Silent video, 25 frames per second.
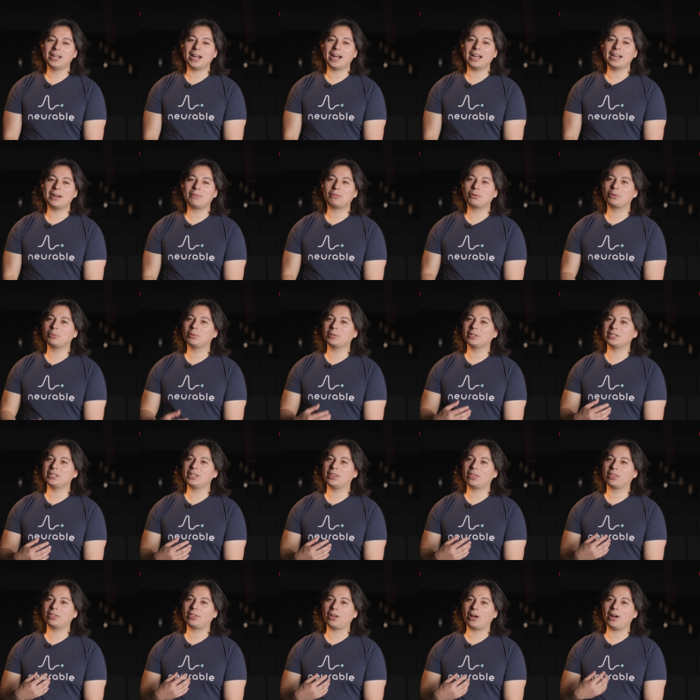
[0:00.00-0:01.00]
I never really
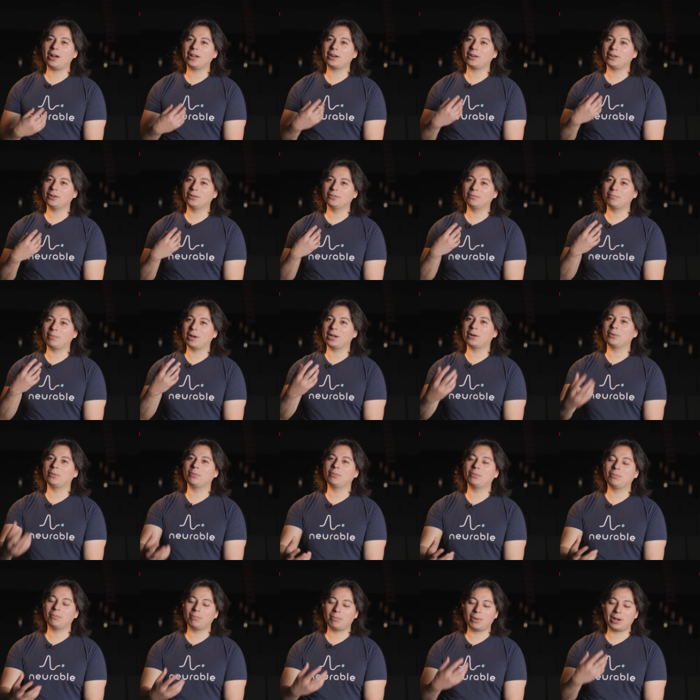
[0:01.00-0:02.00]
thought of my,
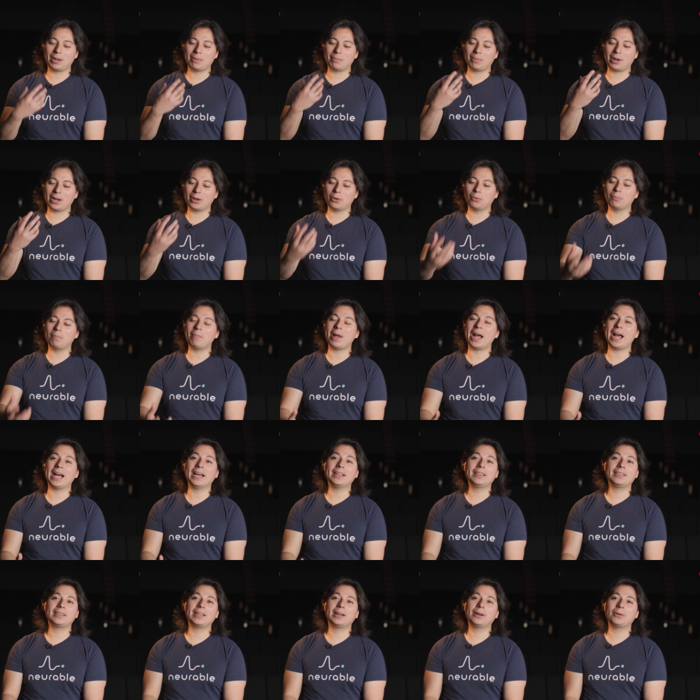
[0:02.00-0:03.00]
my, my own
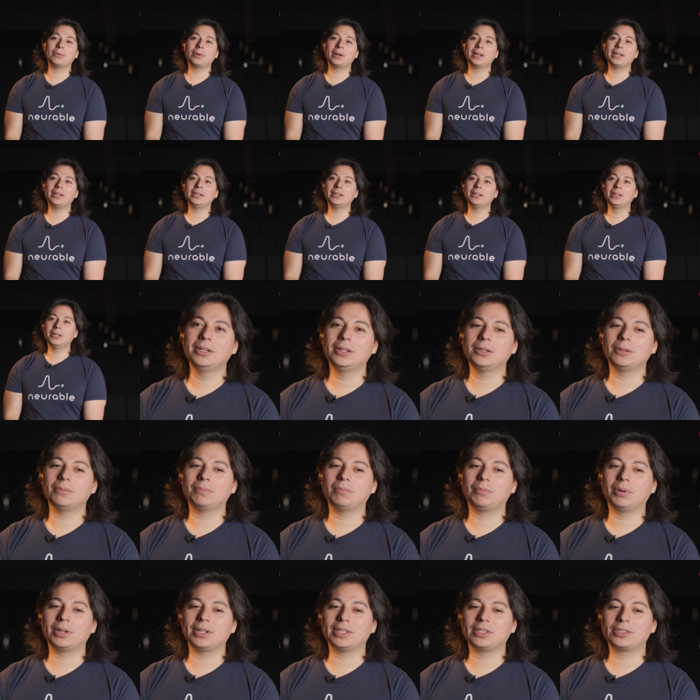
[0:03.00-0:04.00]
path that way,
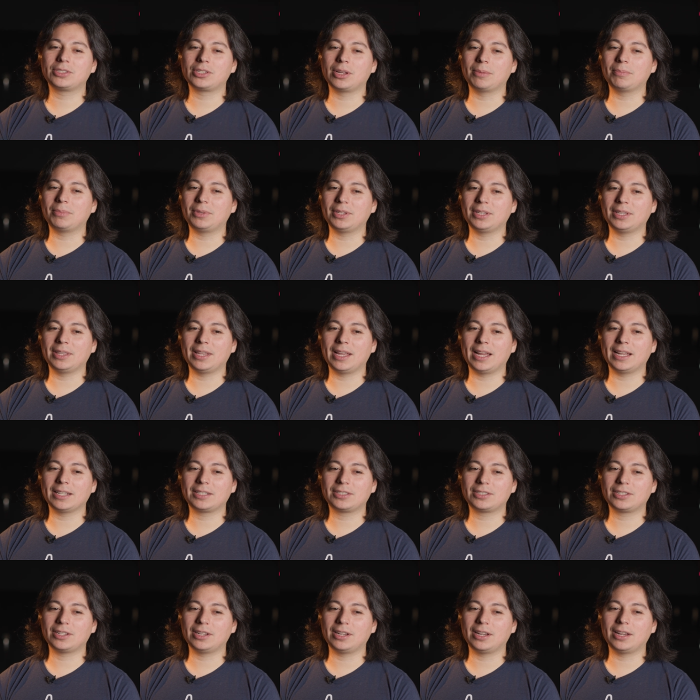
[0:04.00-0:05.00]
but it's something
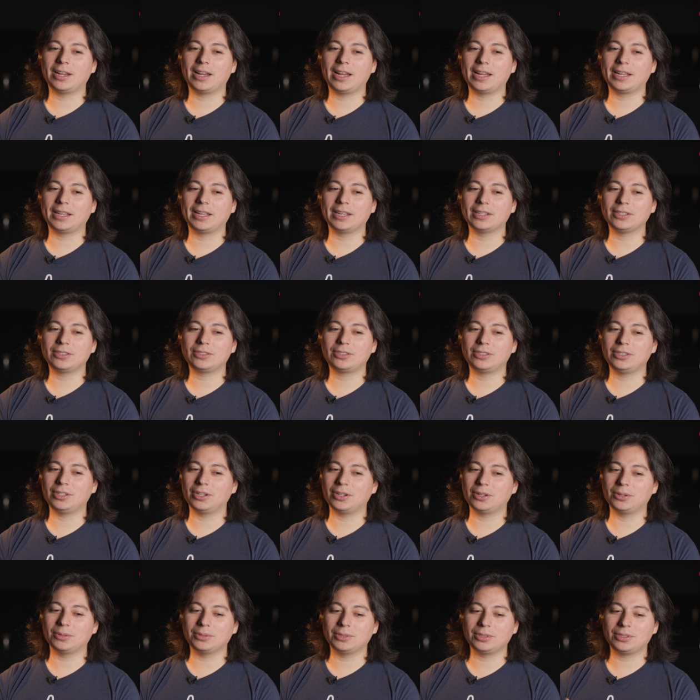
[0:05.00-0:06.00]
that uh, I guess, you
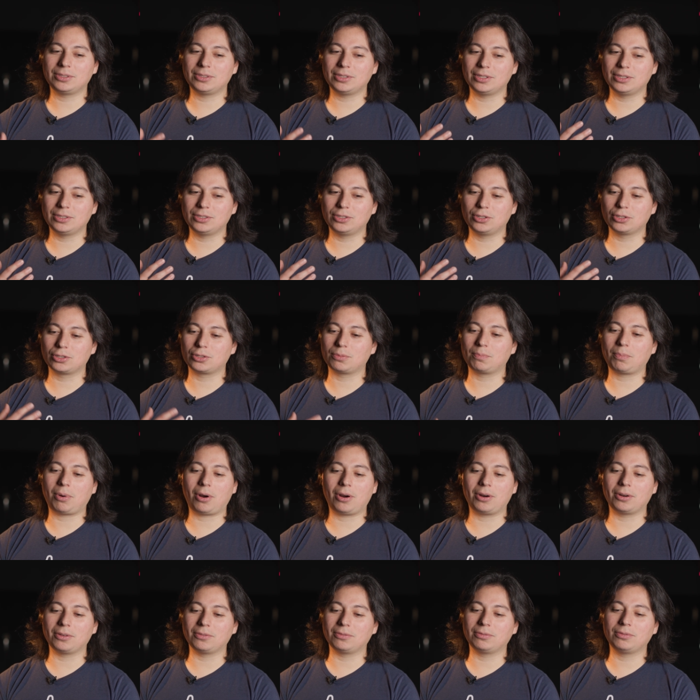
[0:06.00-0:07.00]
know, is, is just
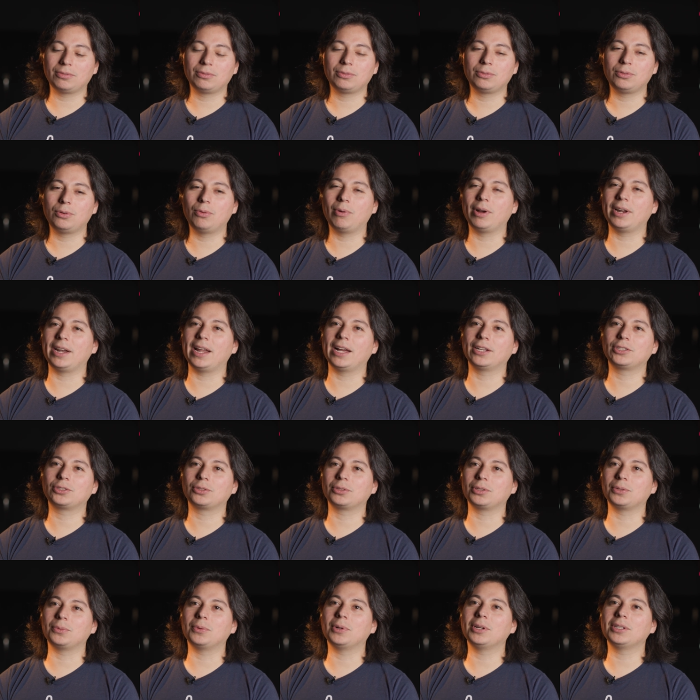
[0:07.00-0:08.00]
part of who I
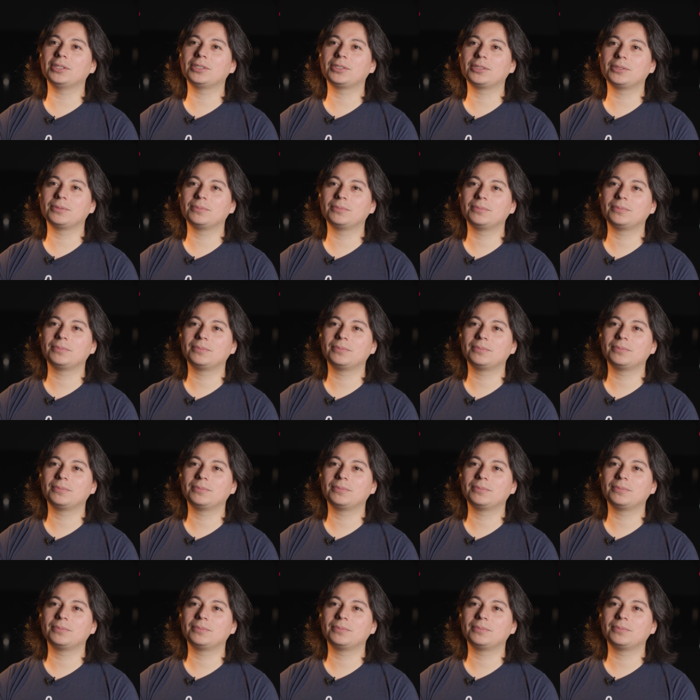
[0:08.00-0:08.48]
naturally was.